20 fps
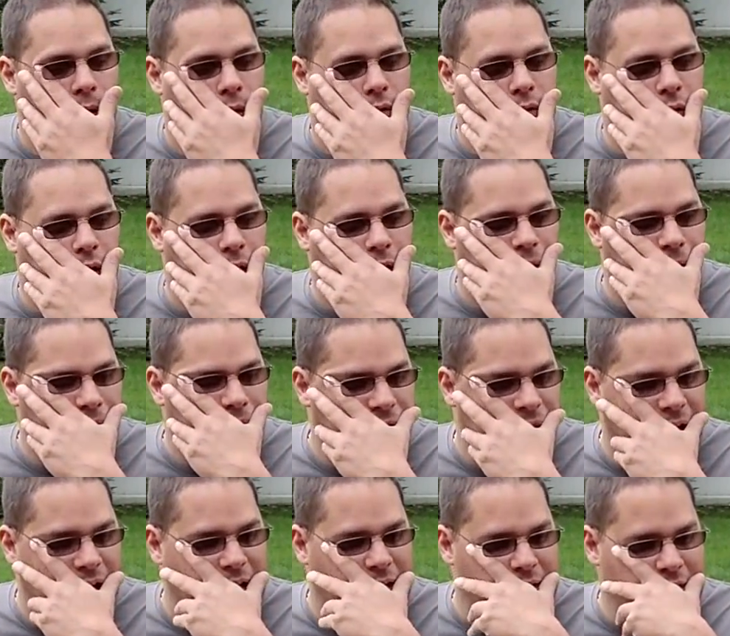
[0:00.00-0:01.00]
So
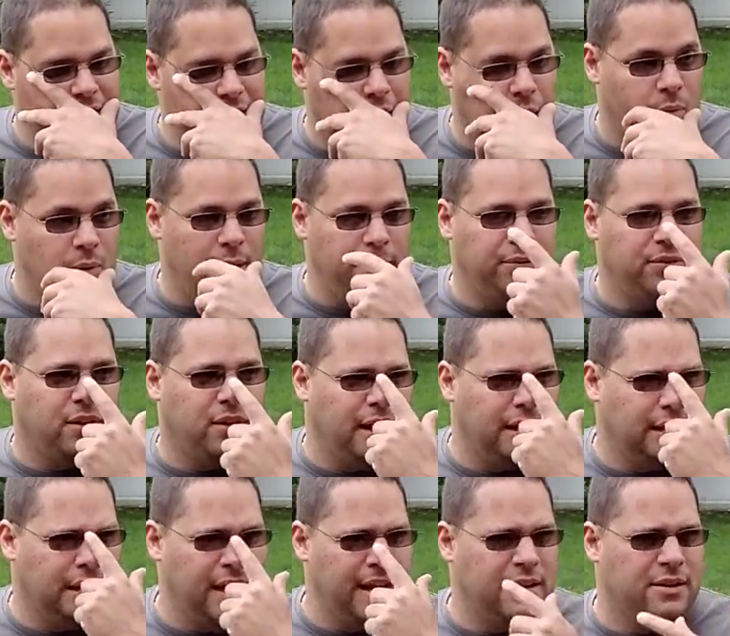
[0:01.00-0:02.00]
finally, a
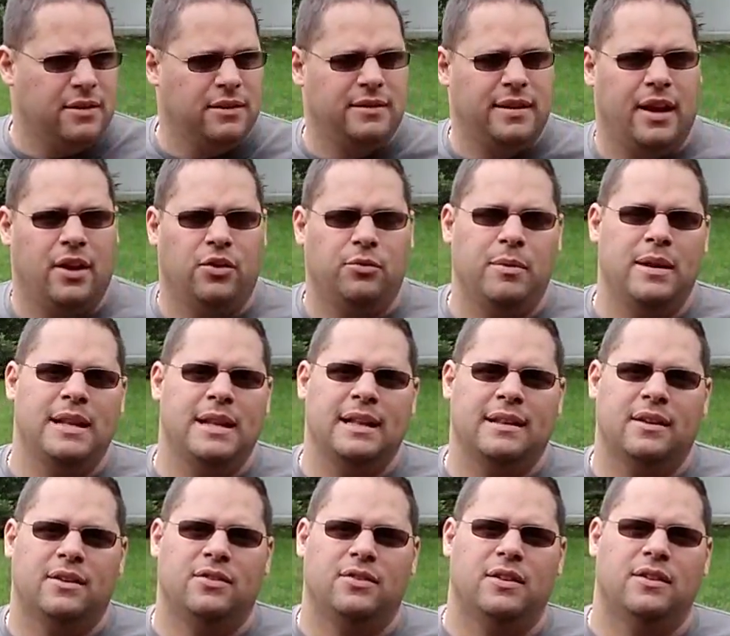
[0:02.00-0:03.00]
website later tells me
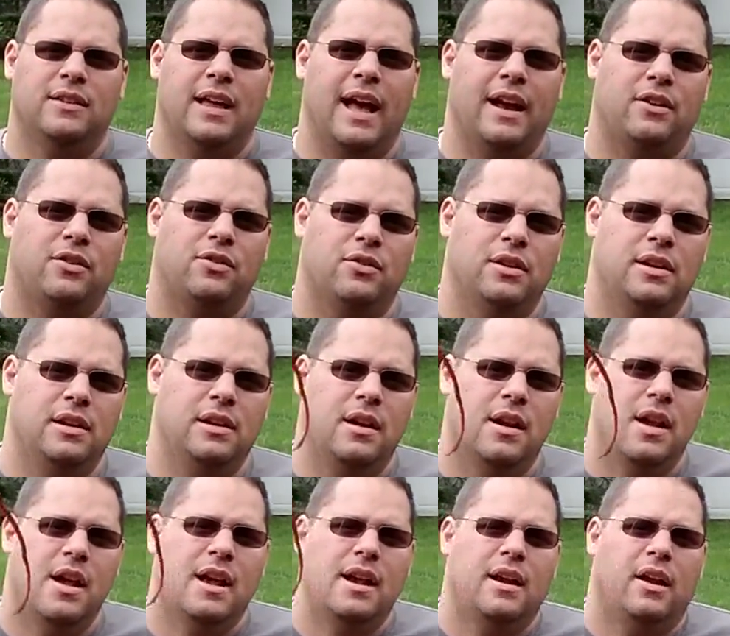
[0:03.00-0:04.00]
that this is actually
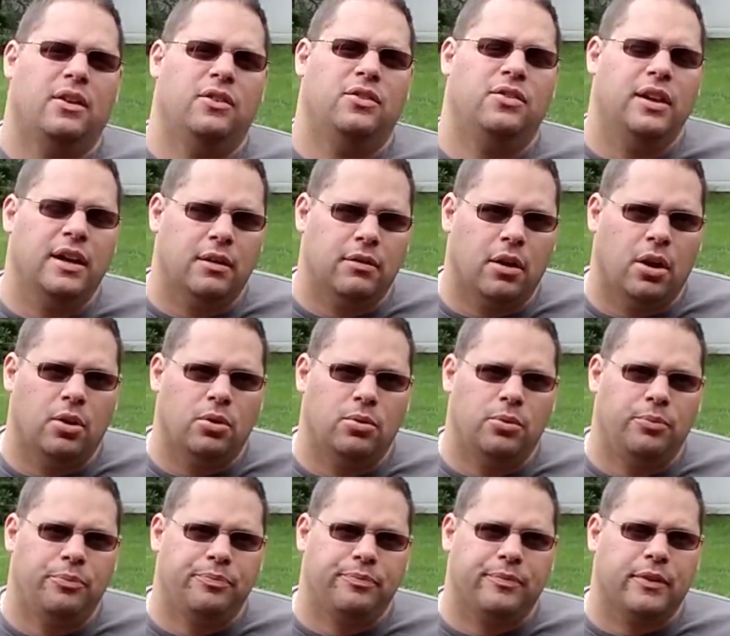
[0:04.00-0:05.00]

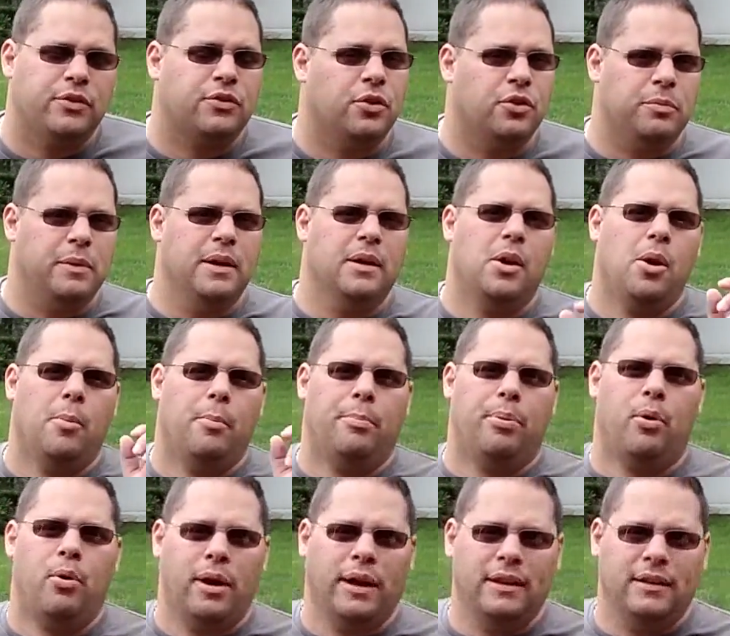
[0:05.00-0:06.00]

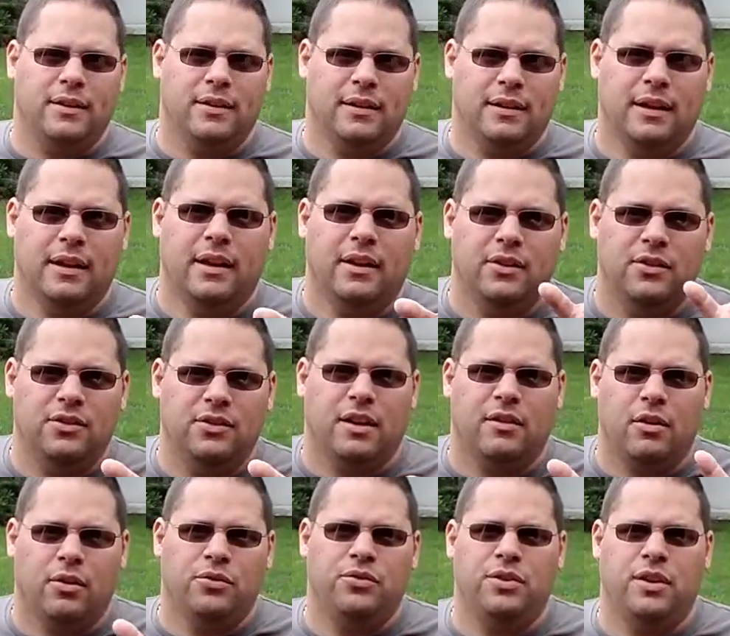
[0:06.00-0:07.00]

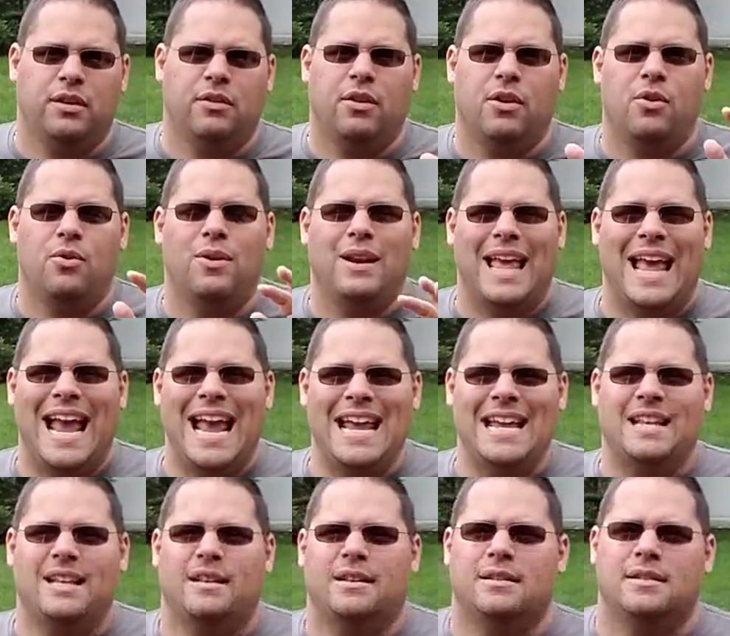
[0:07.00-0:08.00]

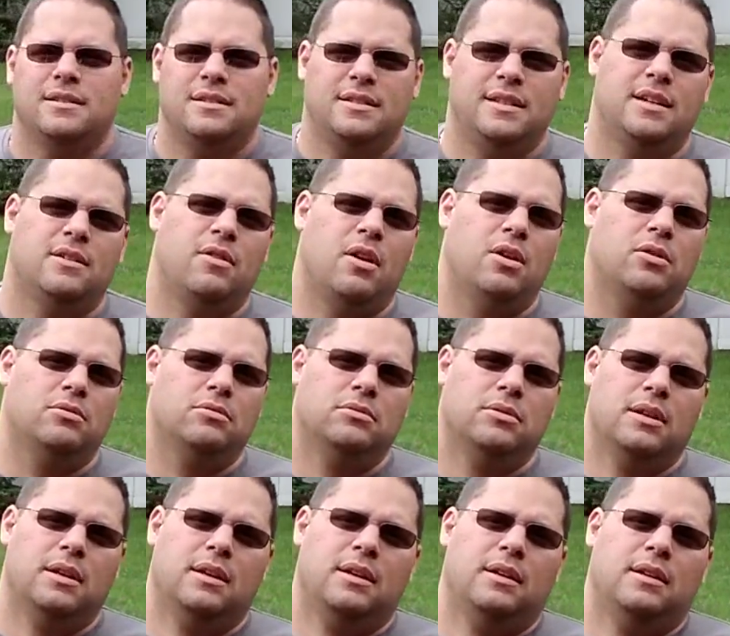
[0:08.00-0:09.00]
0.0080.
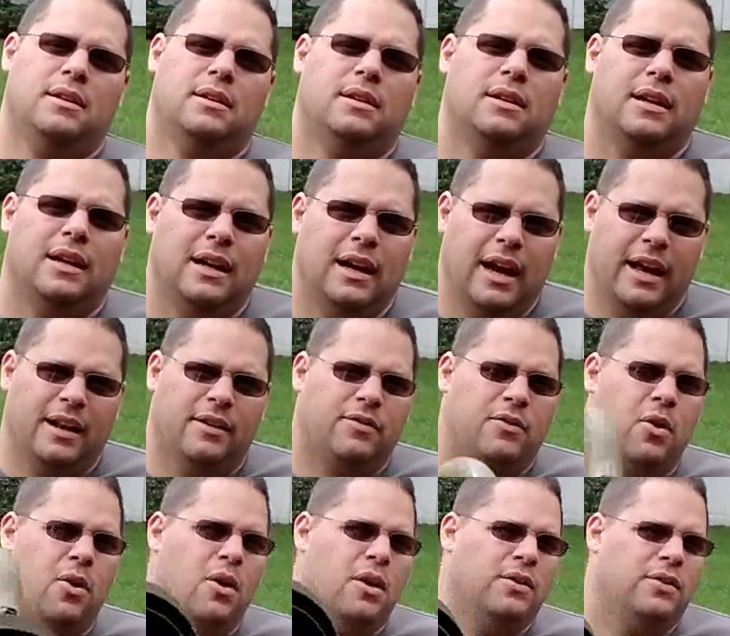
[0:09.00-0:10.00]
And of
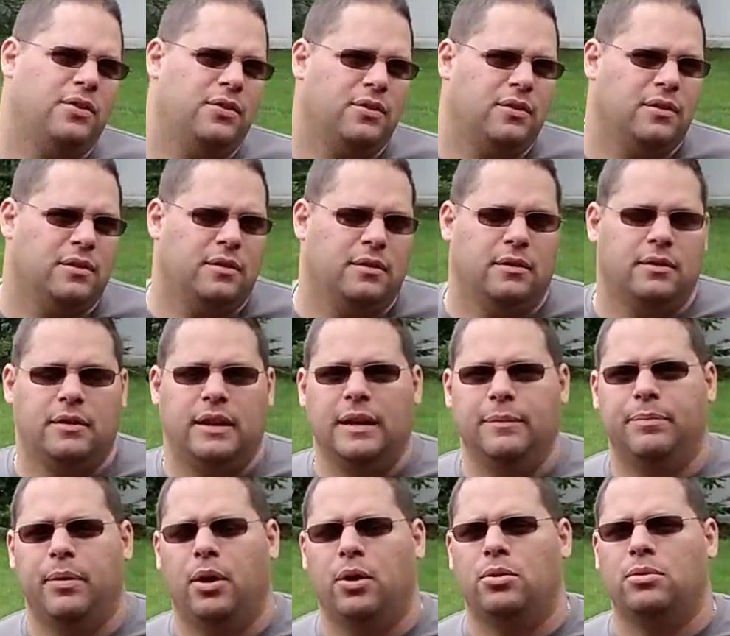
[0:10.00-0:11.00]
course,
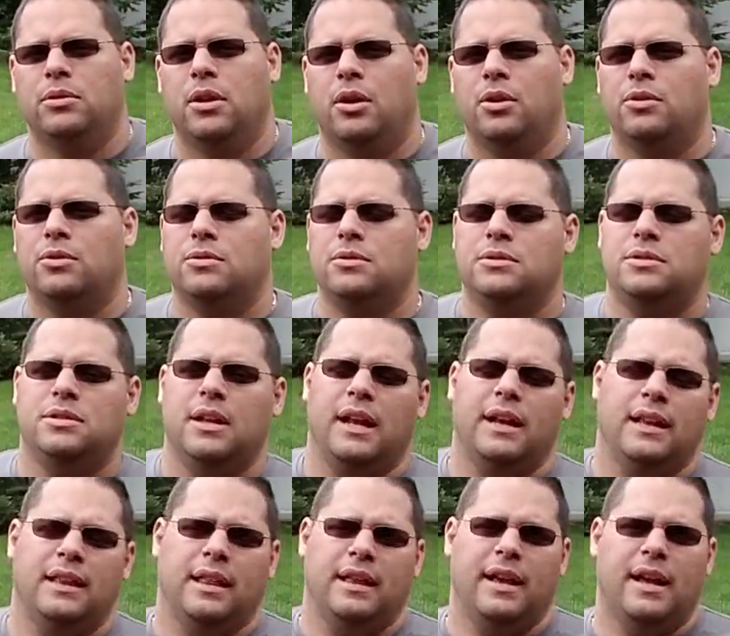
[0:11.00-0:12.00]
Depot, Lowe's,
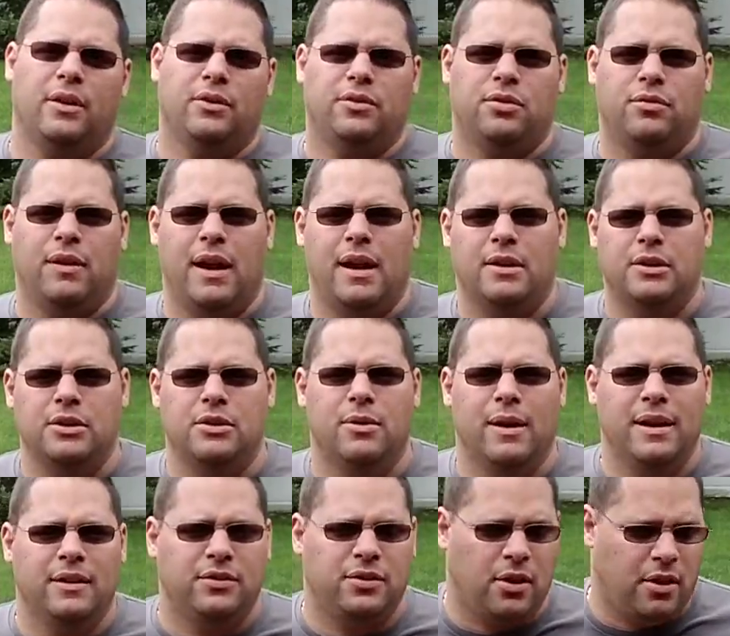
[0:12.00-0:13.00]
anything else around
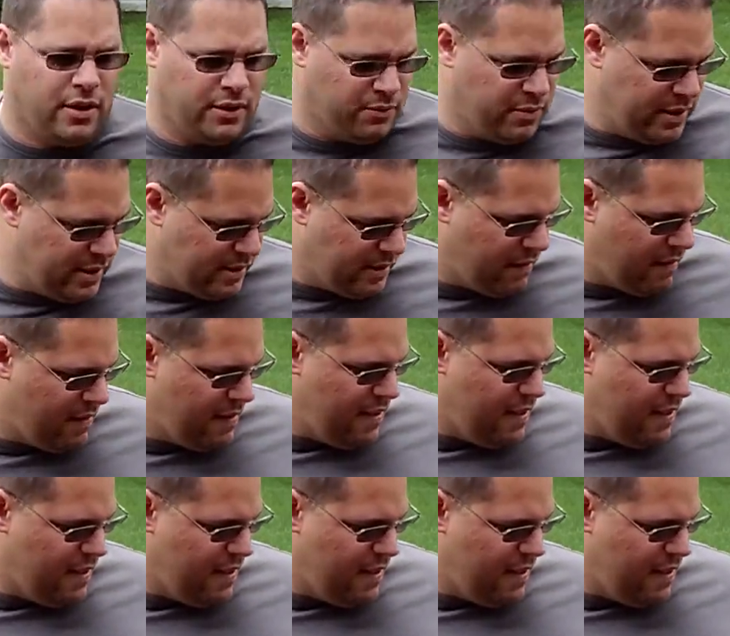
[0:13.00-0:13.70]
you, Ace Hardware.